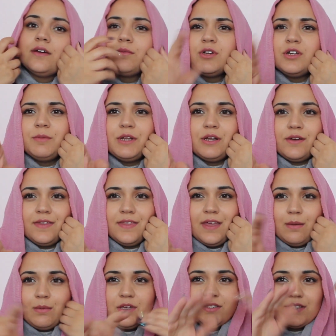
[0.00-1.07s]
I'm going to be looking
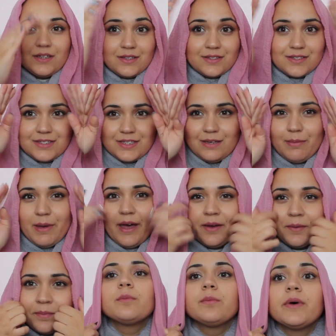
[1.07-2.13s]
there because I can see
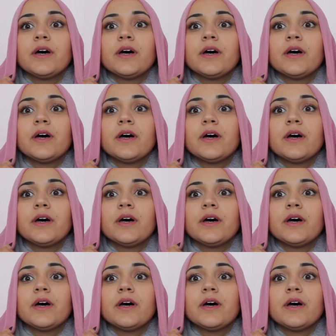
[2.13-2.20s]
better,